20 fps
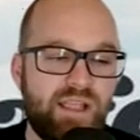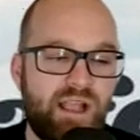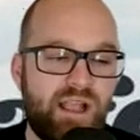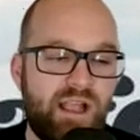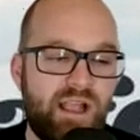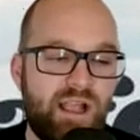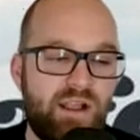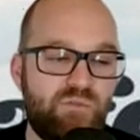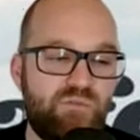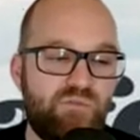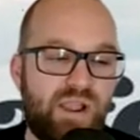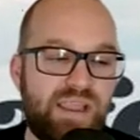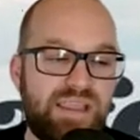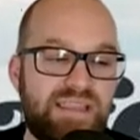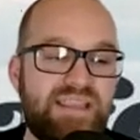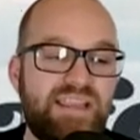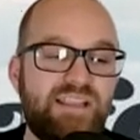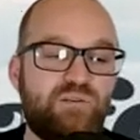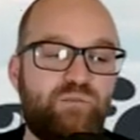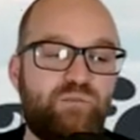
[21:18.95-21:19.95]

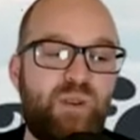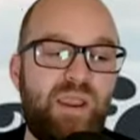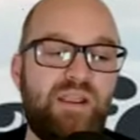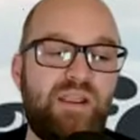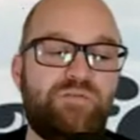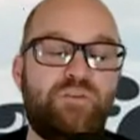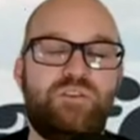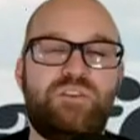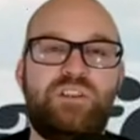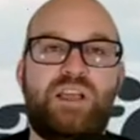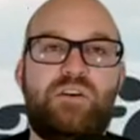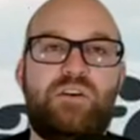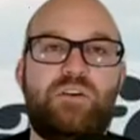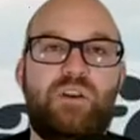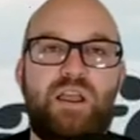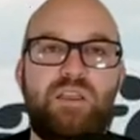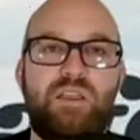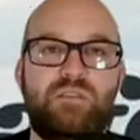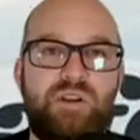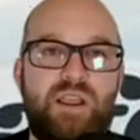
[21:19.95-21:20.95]
Vikings, Panthers. I don't know
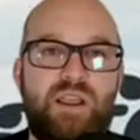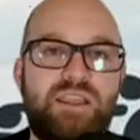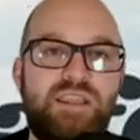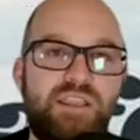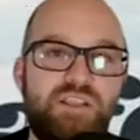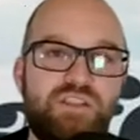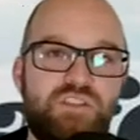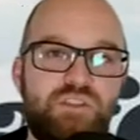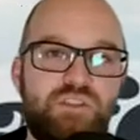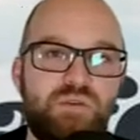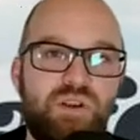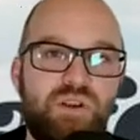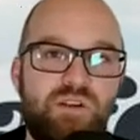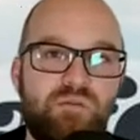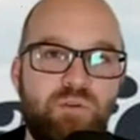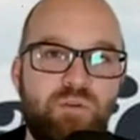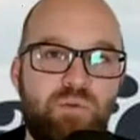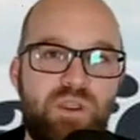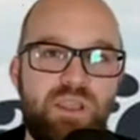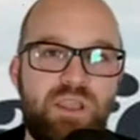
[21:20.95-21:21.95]
how the Vikings do it
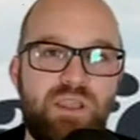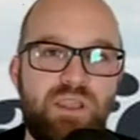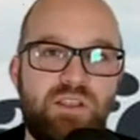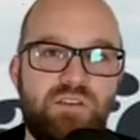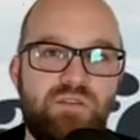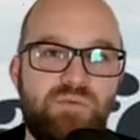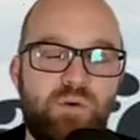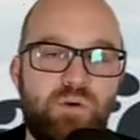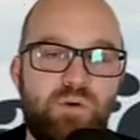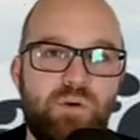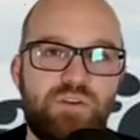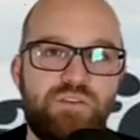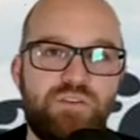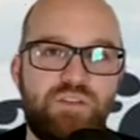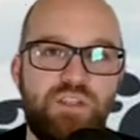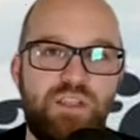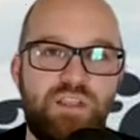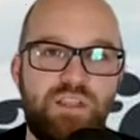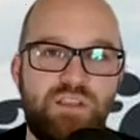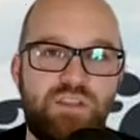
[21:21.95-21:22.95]
every week as far as
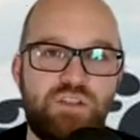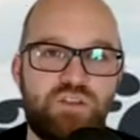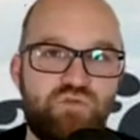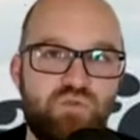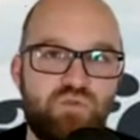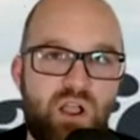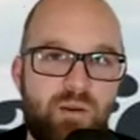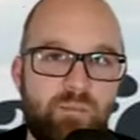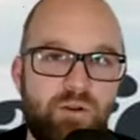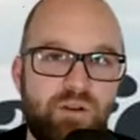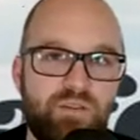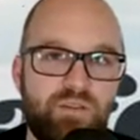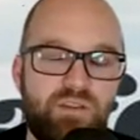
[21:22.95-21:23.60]
the drama,